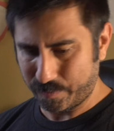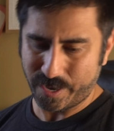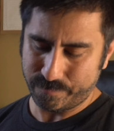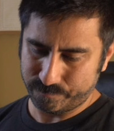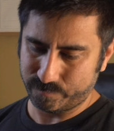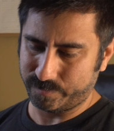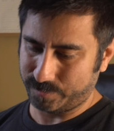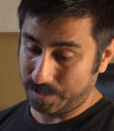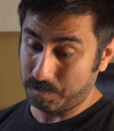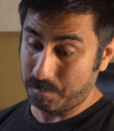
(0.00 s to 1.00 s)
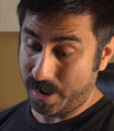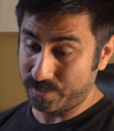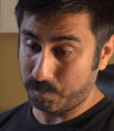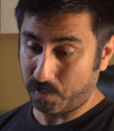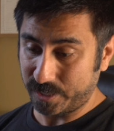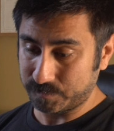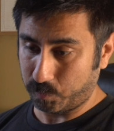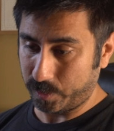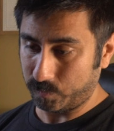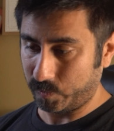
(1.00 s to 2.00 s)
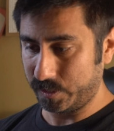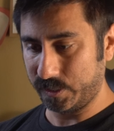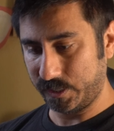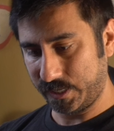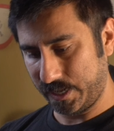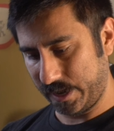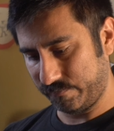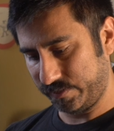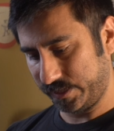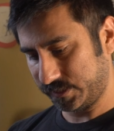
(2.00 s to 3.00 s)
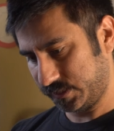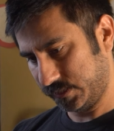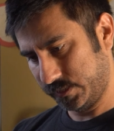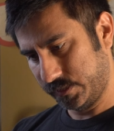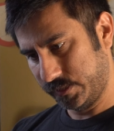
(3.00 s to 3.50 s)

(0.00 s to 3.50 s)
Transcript: But keep in mind the price point. What are you going to get out of this?